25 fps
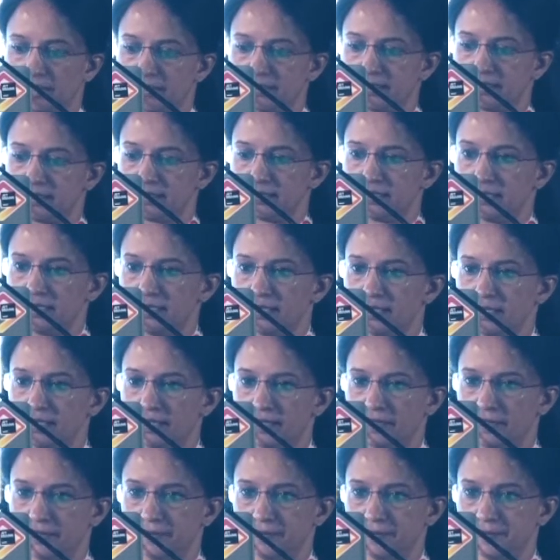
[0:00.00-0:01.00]
say 10
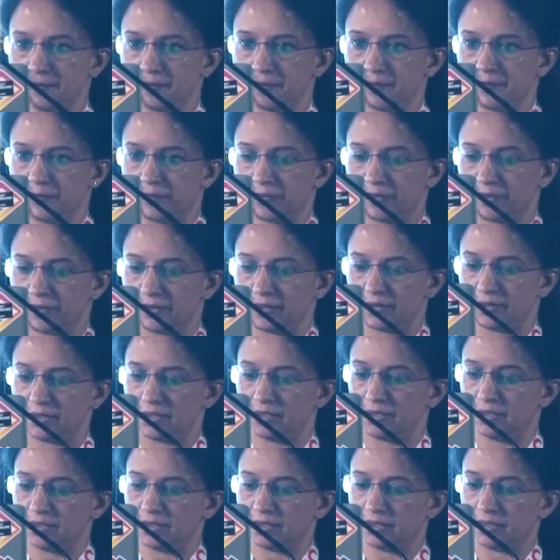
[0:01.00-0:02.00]
again.
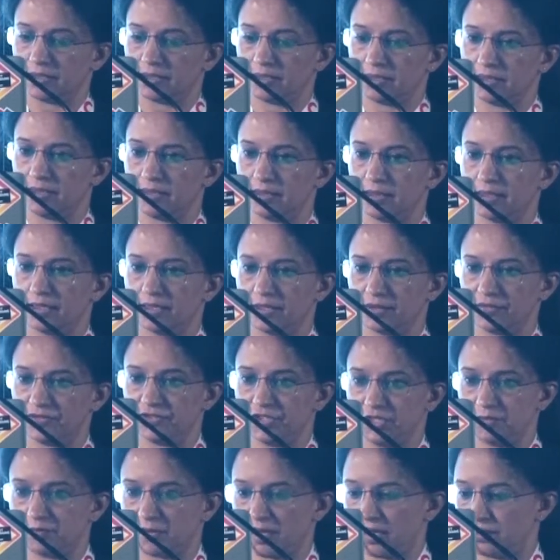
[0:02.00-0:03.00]
Then I have
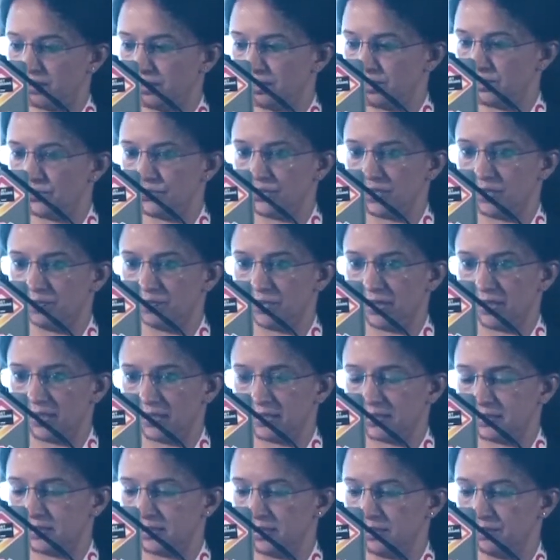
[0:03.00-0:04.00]
the mandatory break
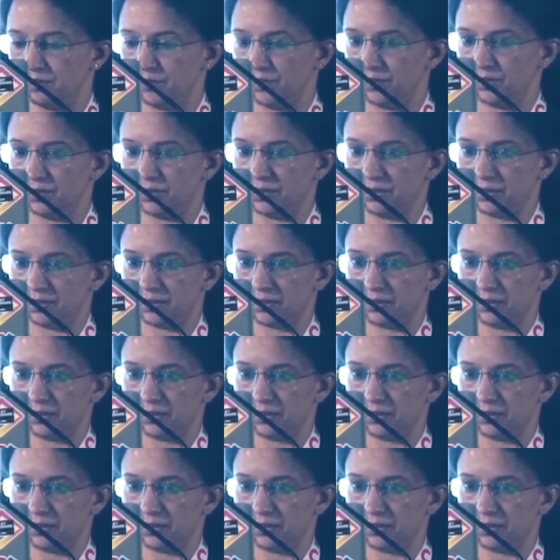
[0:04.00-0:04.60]
statement.